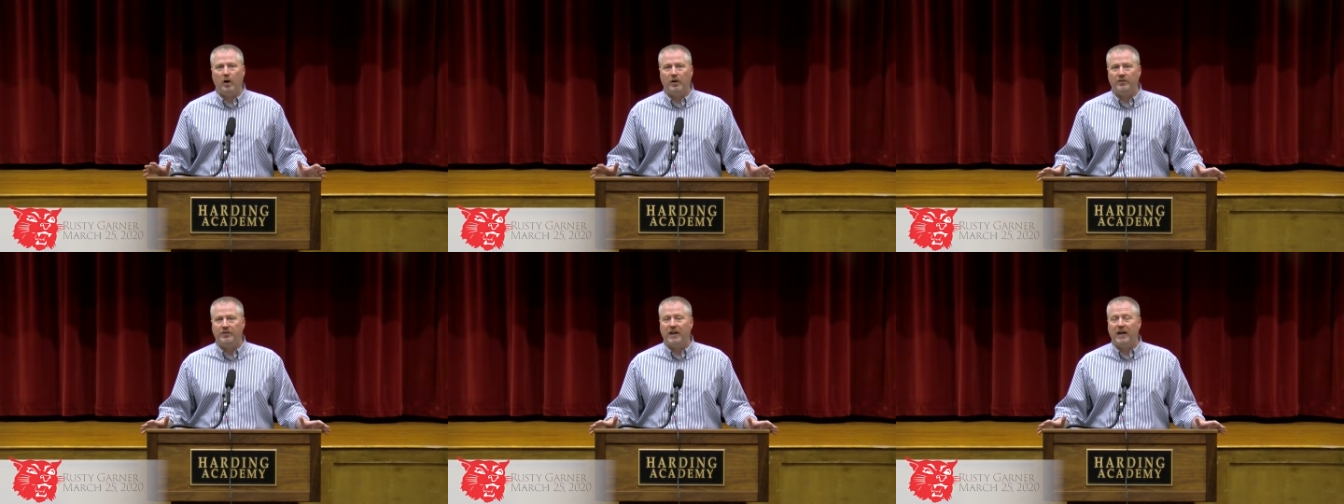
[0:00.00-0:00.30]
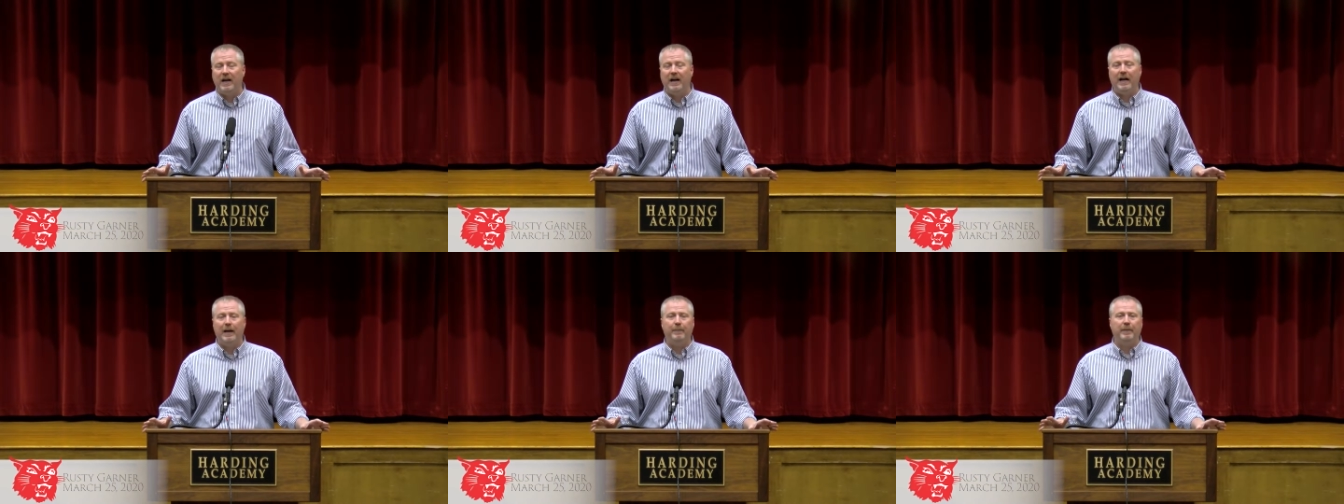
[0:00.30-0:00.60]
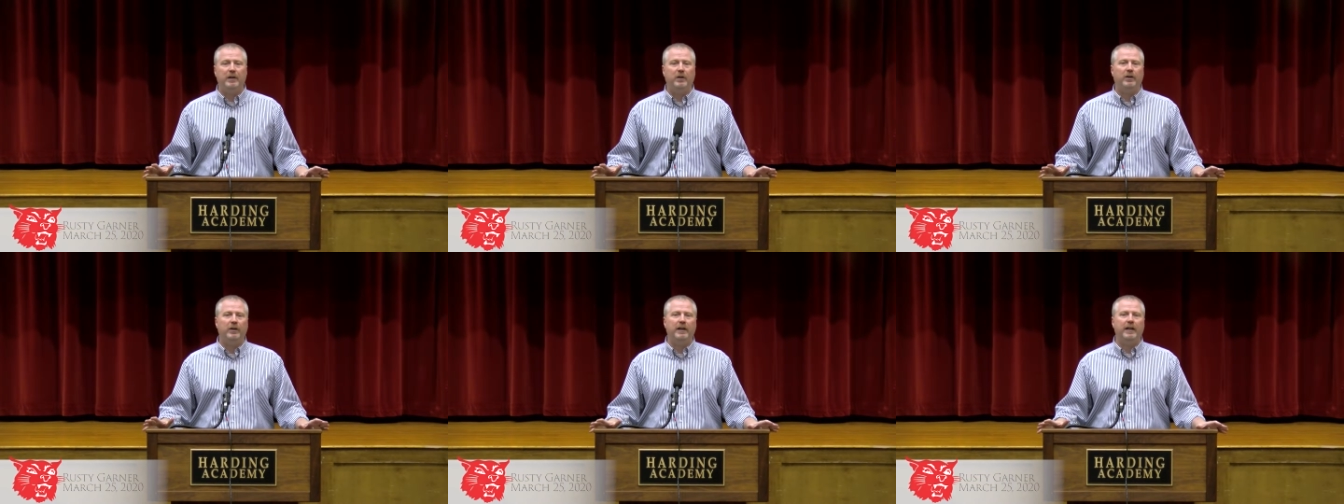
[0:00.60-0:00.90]
our time
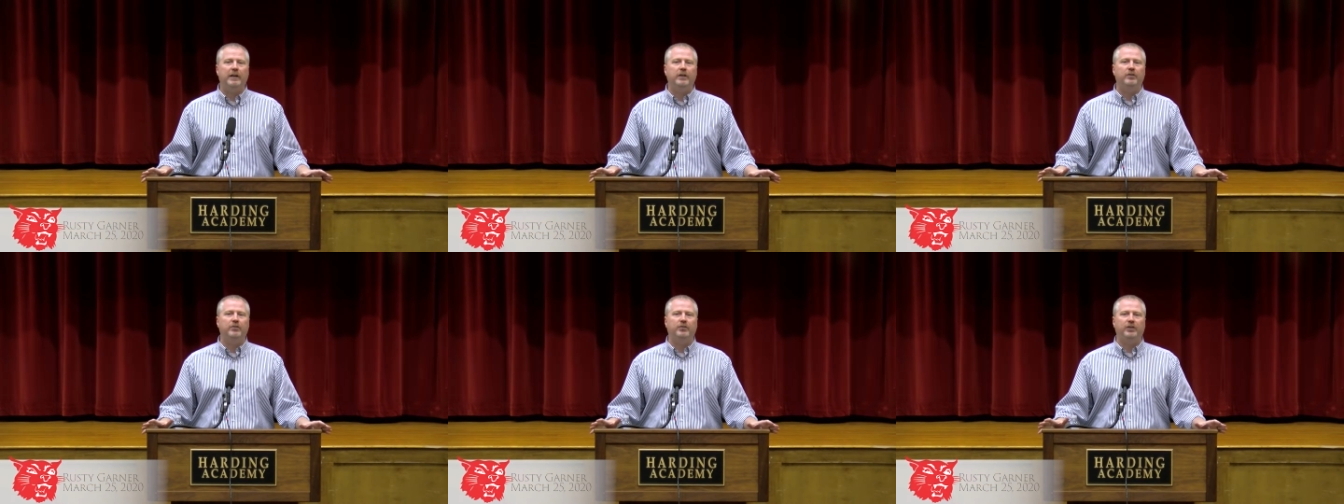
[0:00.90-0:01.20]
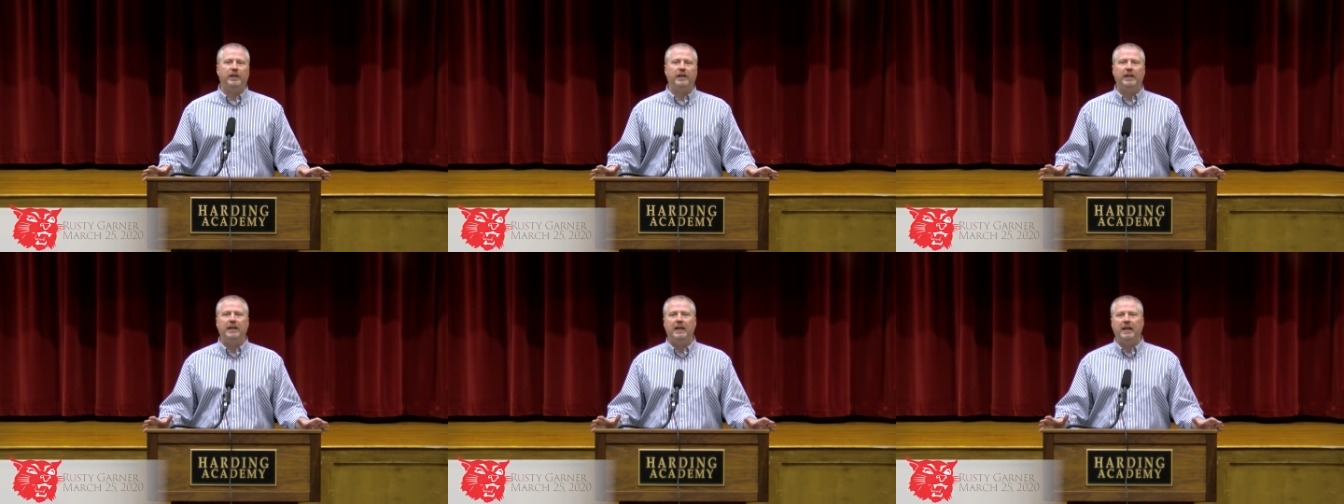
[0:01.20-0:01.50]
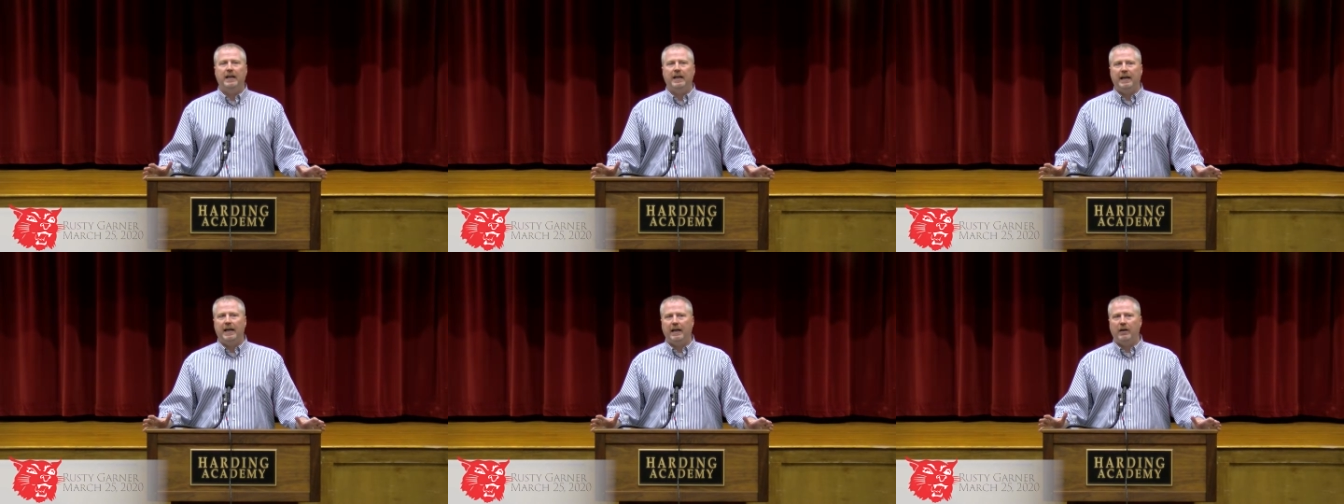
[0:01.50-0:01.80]
and our energy
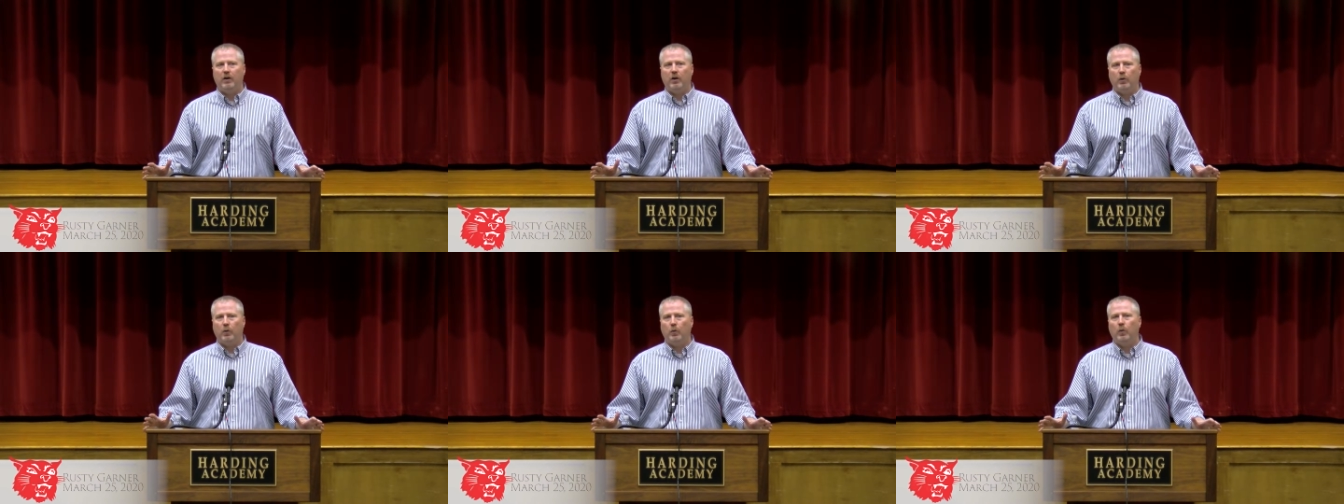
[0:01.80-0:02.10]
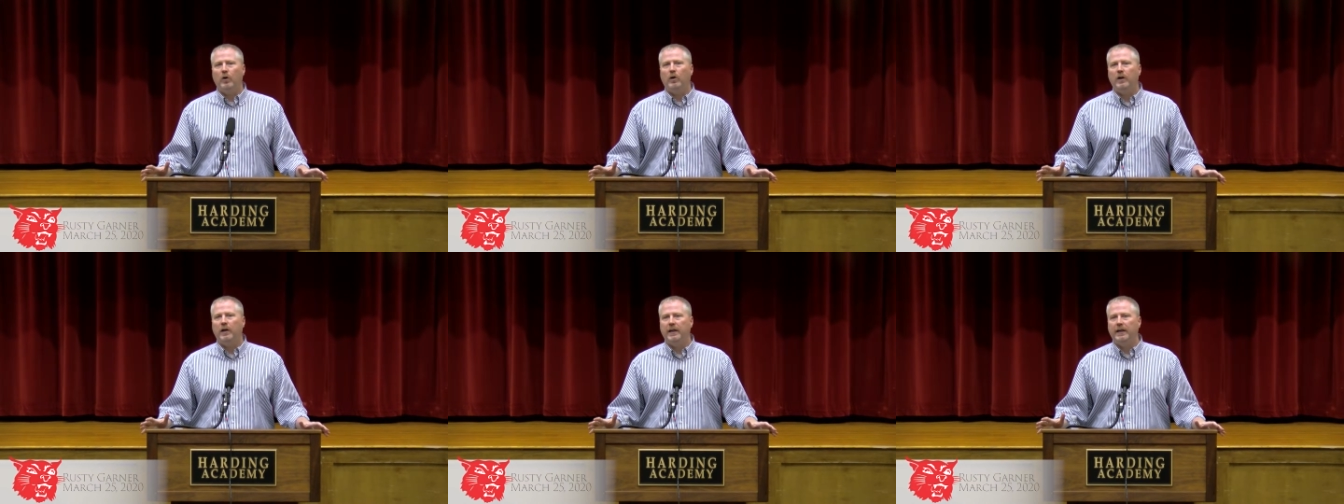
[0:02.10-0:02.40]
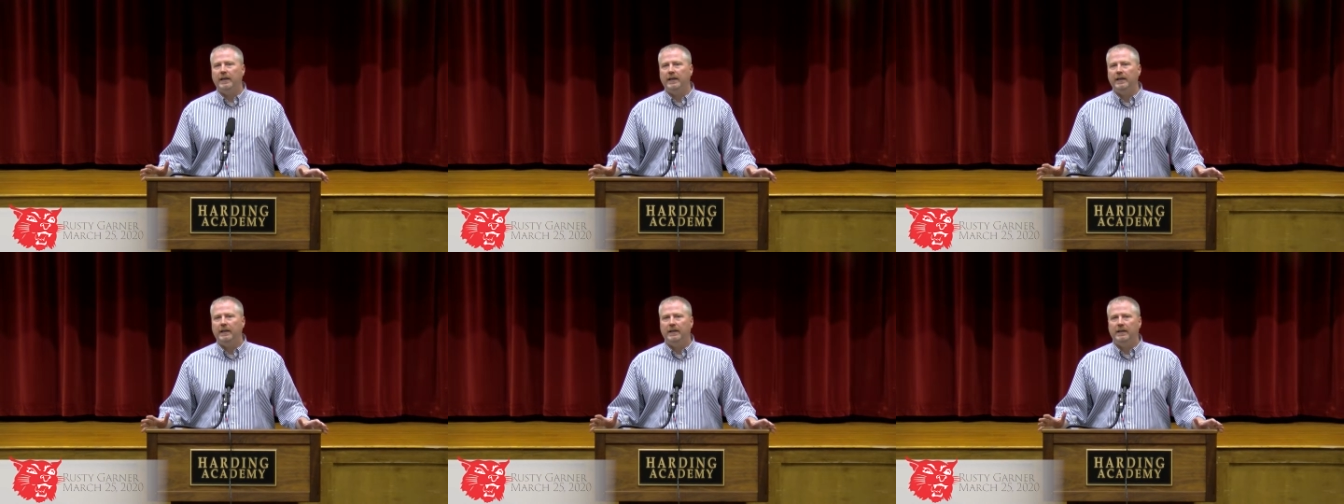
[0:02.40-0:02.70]
and our
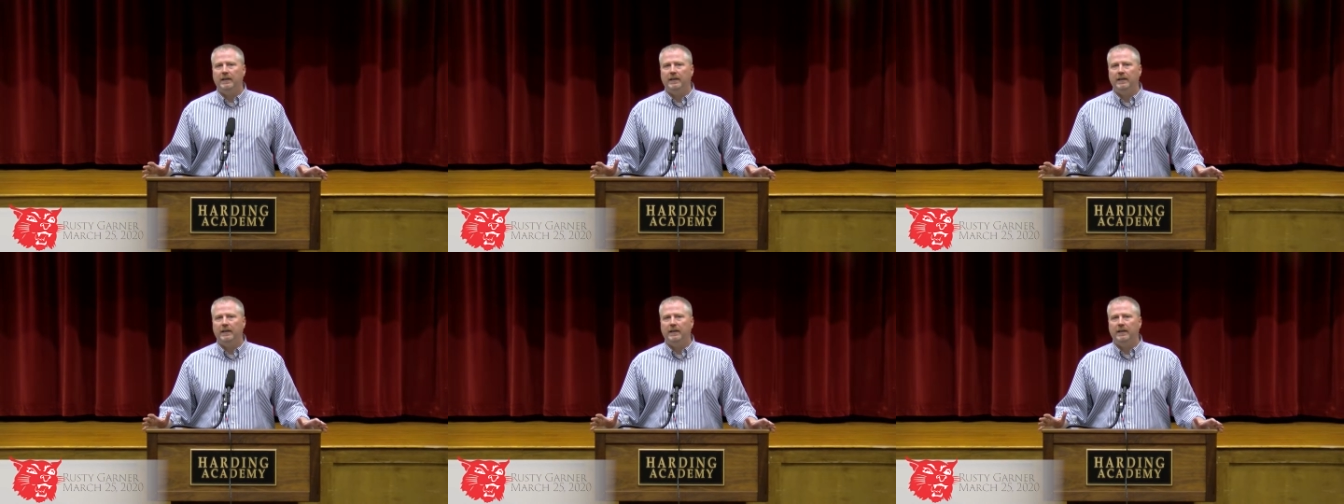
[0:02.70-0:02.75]
worry